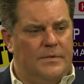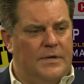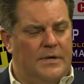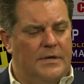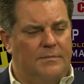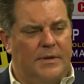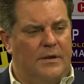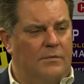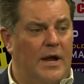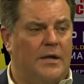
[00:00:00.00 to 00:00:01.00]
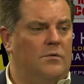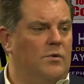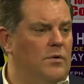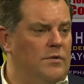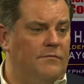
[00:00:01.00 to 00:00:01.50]
Uh, kind of rock and
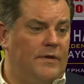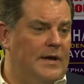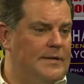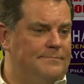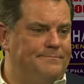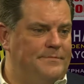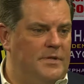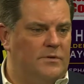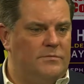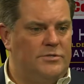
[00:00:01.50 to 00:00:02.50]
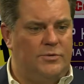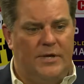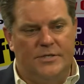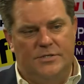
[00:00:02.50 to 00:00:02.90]
roll. You've uh-huh. got, you know, strings.